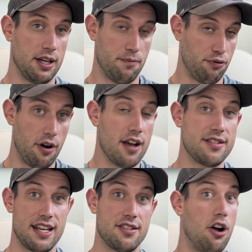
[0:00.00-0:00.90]
it can
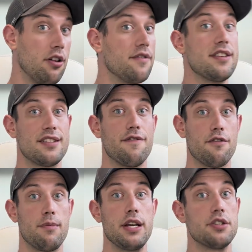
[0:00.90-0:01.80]
process all of this
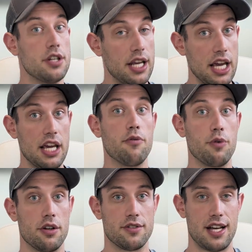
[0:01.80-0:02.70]
information
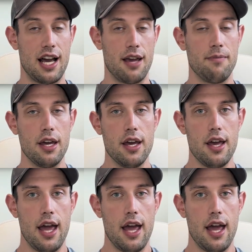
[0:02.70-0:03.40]
in real time